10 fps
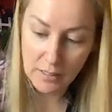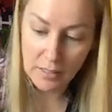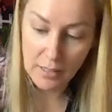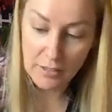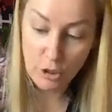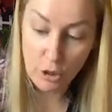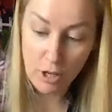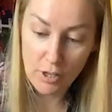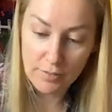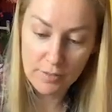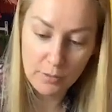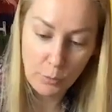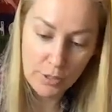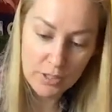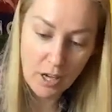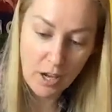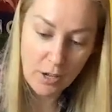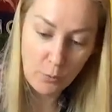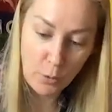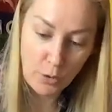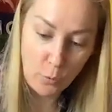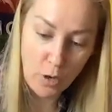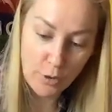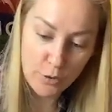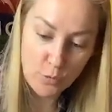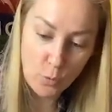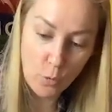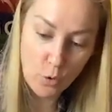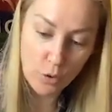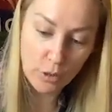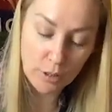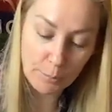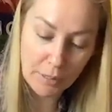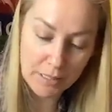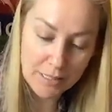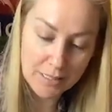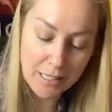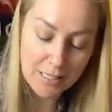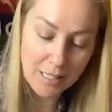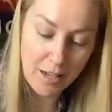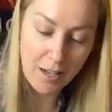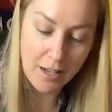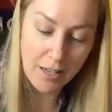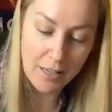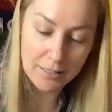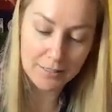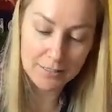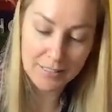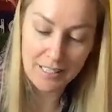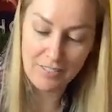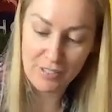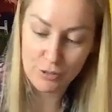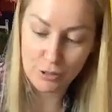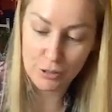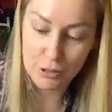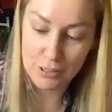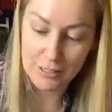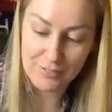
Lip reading: at the Gulf, where it's hot, where the water's warm and the sun's hot and it feels good.